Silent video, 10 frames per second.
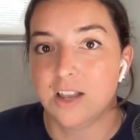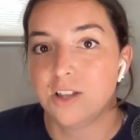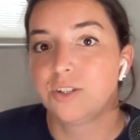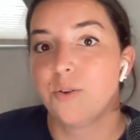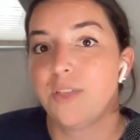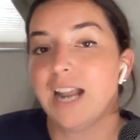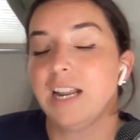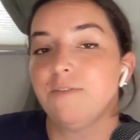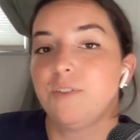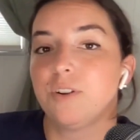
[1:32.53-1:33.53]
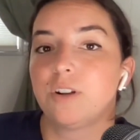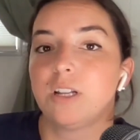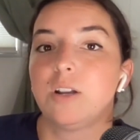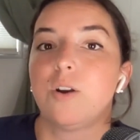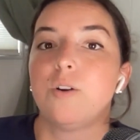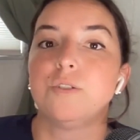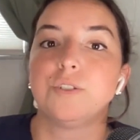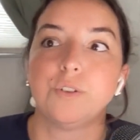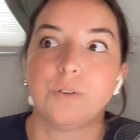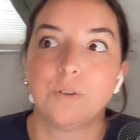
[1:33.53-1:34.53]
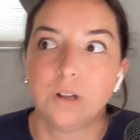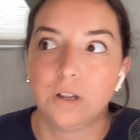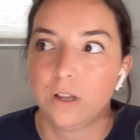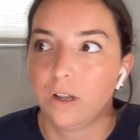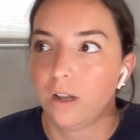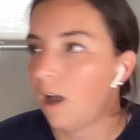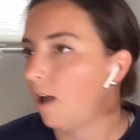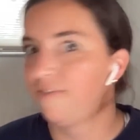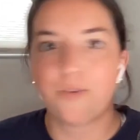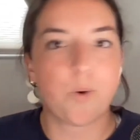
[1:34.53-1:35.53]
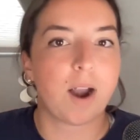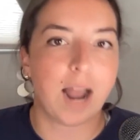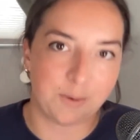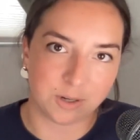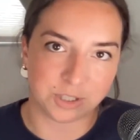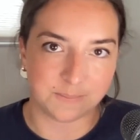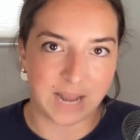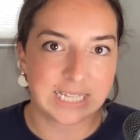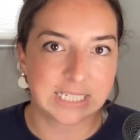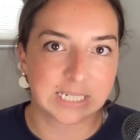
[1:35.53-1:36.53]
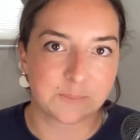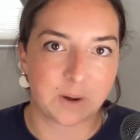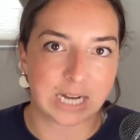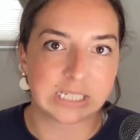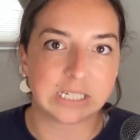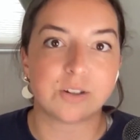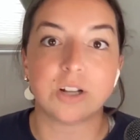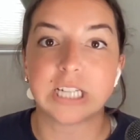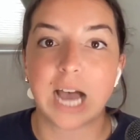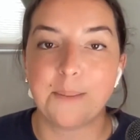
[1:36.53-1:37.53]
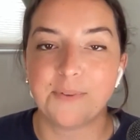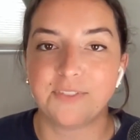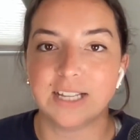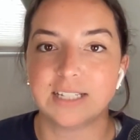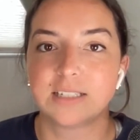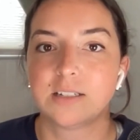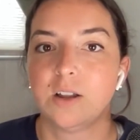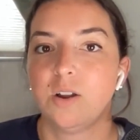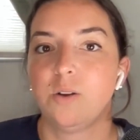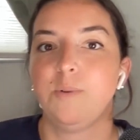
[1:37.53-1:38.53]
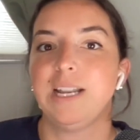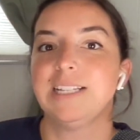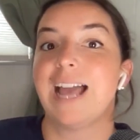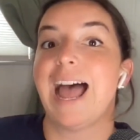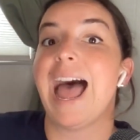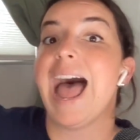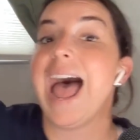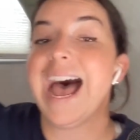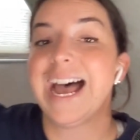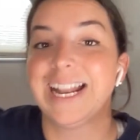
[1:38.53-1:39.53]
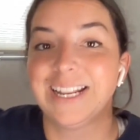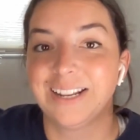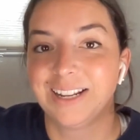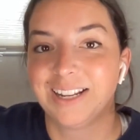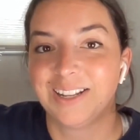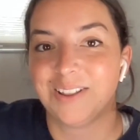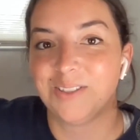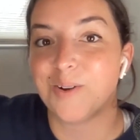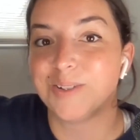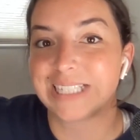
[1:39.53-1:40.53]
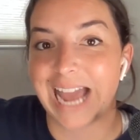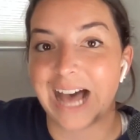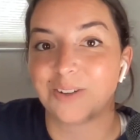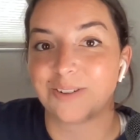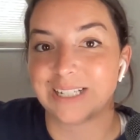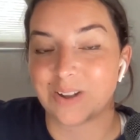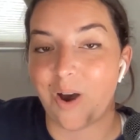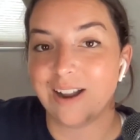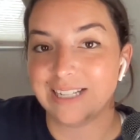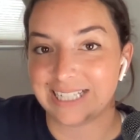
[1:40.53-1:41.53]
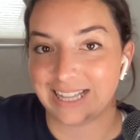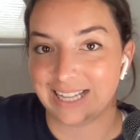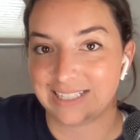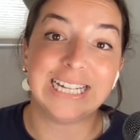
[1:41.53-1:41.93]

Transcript: So then if you're going to go do a 4-hour gymnastics practice on top of this, we need to add those calories onto this.